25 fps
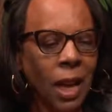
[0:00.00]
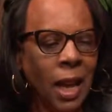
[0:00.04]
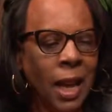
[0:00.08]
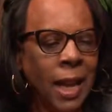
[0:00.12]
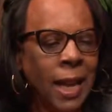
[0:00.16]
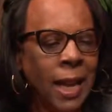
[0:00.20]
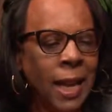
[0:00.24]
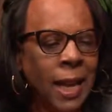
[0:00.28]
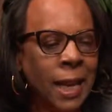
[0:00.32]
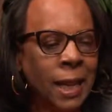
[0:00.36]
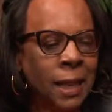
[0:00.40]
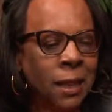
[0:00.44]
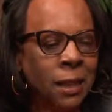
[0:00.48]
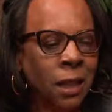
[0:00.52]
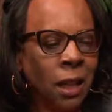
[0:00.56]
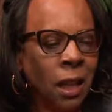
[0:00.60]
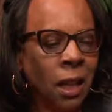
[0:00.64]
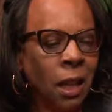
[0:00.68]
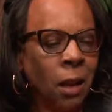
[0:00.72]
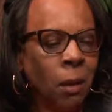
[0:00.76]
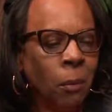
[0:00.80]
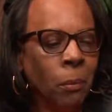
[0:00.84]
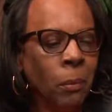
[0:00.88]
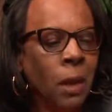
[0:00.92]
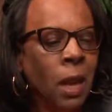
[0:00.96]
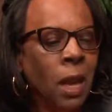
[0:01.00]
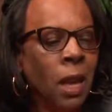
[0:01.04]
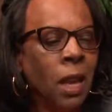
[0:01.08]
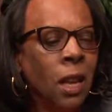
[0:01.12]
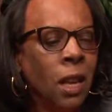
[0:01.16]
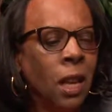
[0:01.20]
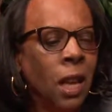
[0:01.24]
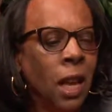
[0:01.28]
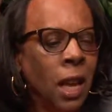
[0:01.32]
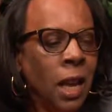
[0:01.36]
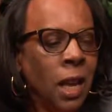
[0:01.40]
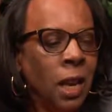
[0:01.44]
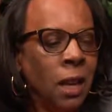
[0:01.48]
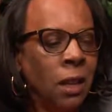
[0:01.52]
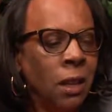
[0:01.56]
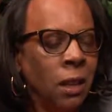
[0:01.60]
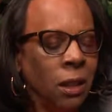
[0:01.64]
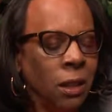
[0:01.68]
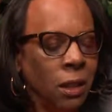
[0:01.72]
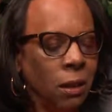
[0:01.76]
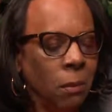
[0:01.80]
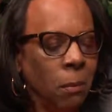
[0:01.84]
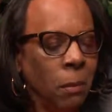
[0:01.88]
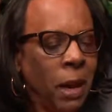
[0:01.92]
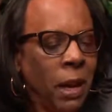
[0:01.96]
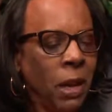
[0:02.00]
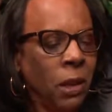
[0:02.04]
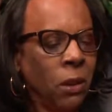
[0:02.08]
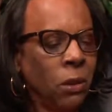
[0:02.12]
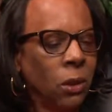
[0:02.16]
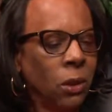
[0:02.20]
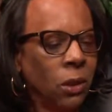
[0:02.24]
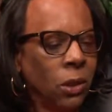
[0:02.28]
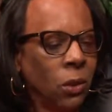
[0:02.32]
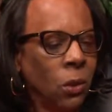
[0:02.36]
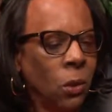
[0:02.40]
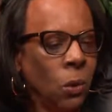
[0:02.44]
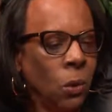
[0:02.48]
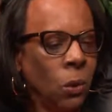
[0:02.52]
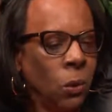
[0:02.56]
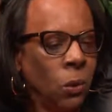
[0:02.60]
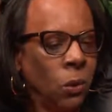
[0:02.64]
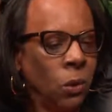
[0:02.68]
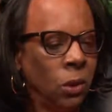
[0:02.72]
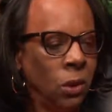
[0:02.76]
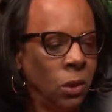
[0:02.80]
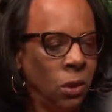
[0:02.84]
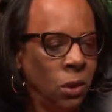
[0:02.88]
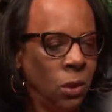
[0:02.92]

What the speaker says: And in medical school,